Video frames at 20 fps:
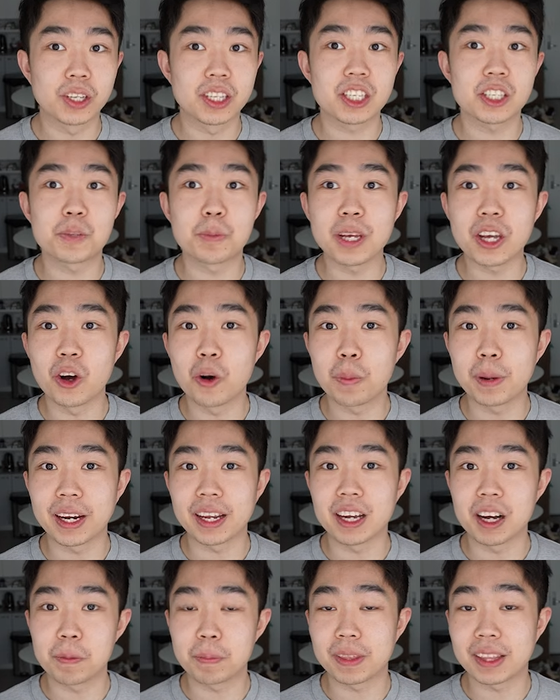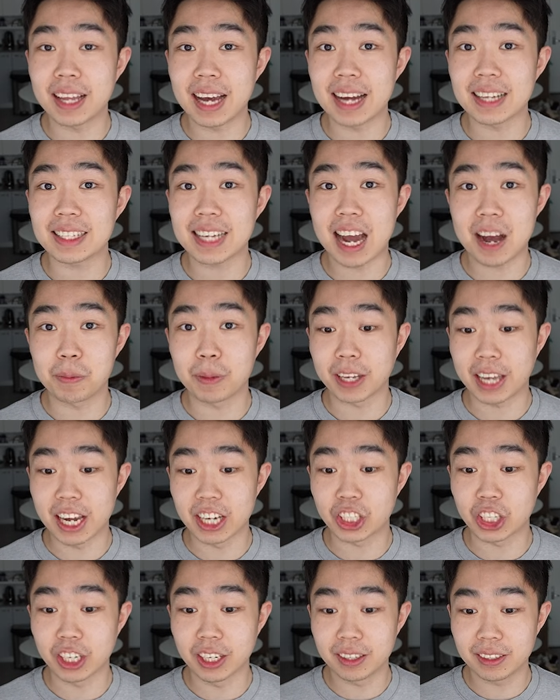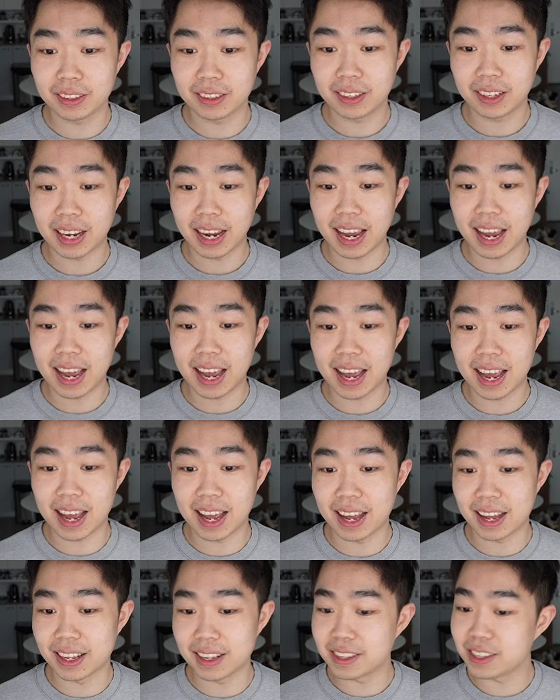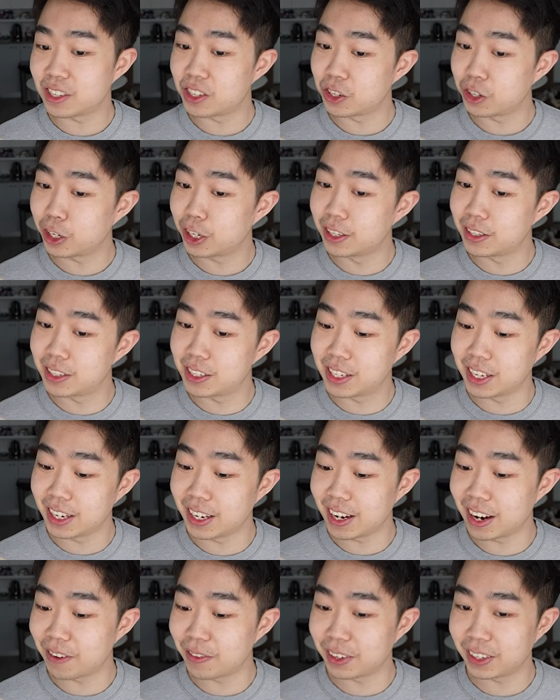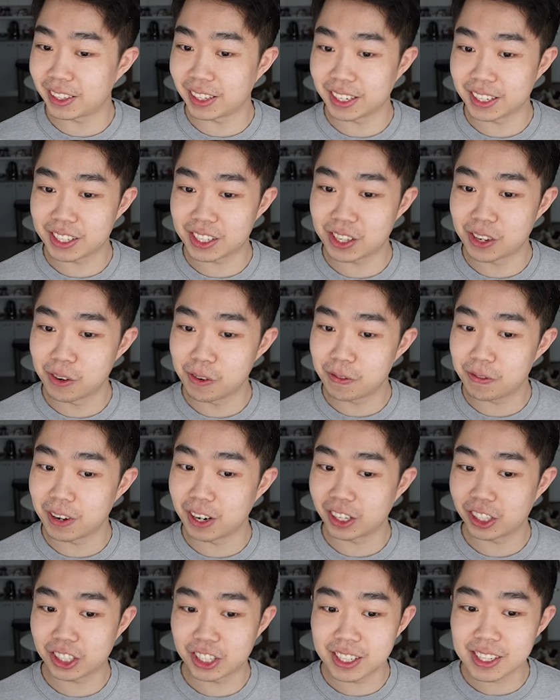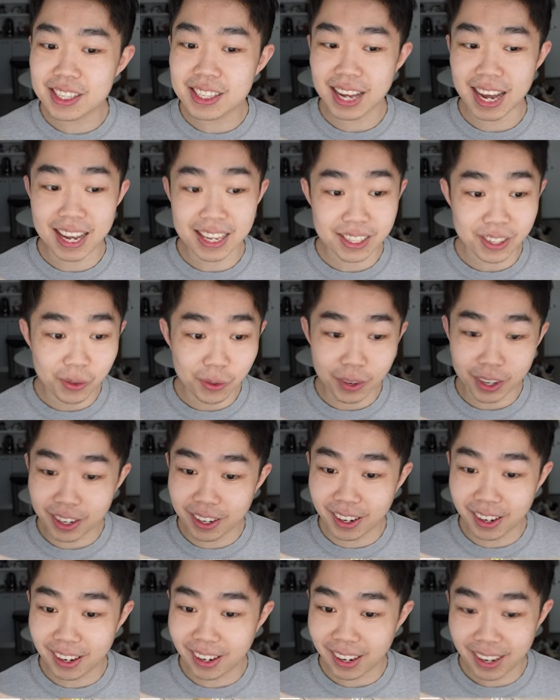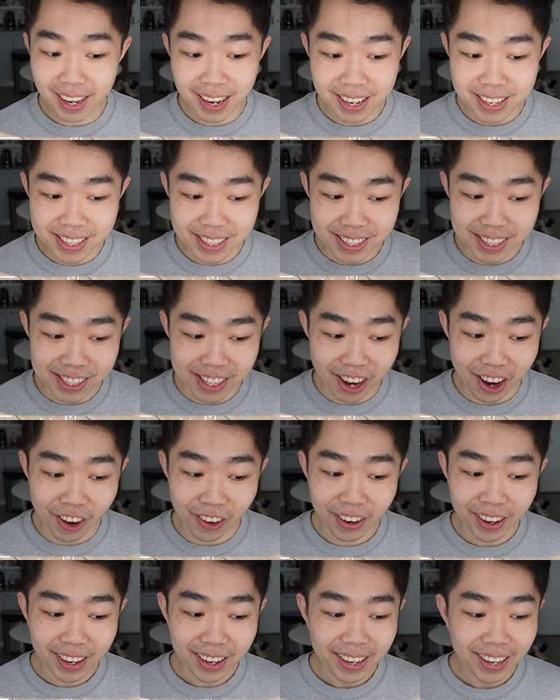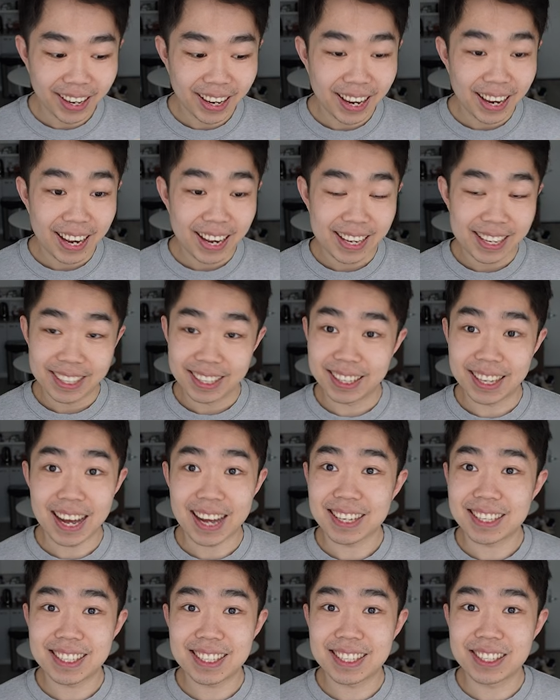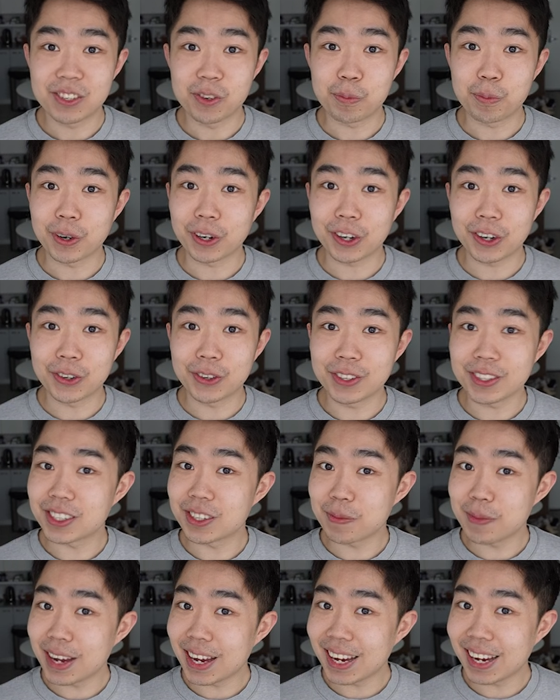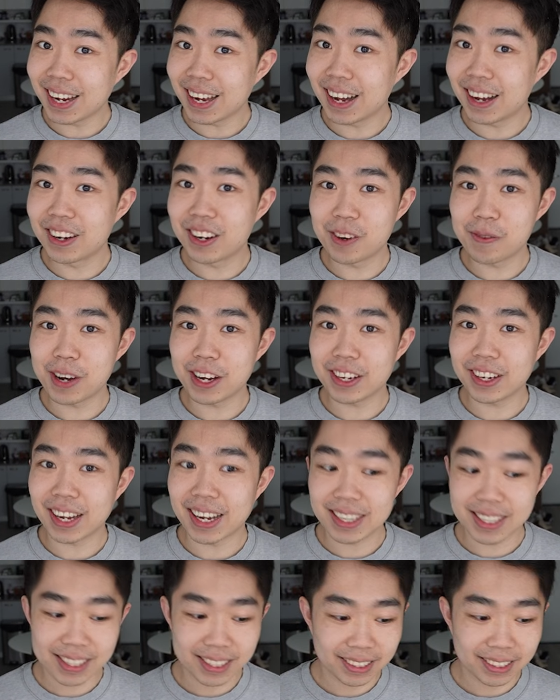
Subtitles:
this is me opening up that application, and you can see everything still functions as it would online. So That's super cool to me. I don't know about you guys.